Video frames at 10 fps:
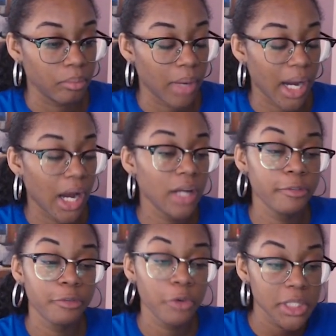
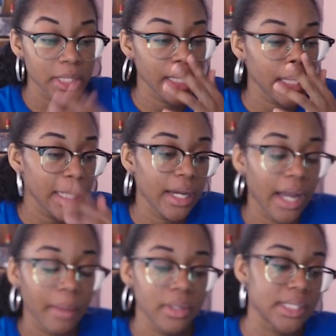Unfortunately,
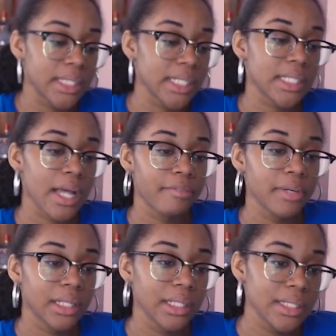I'm gonna say
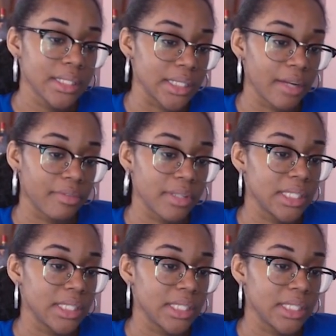Sophocles is definitely C+.